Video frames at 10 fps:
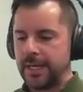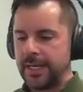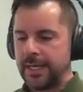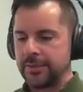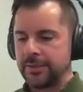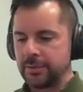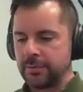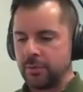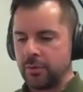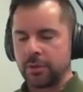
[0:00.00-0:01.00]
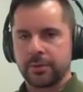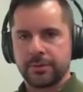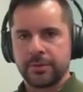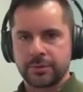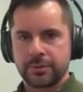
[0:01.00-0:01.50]
and
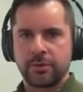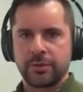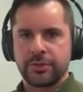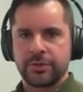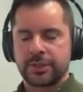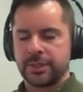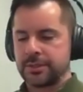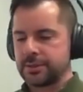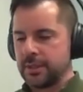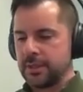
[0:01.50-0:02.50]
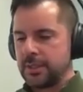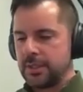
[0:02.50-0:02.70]
there's more restrictions.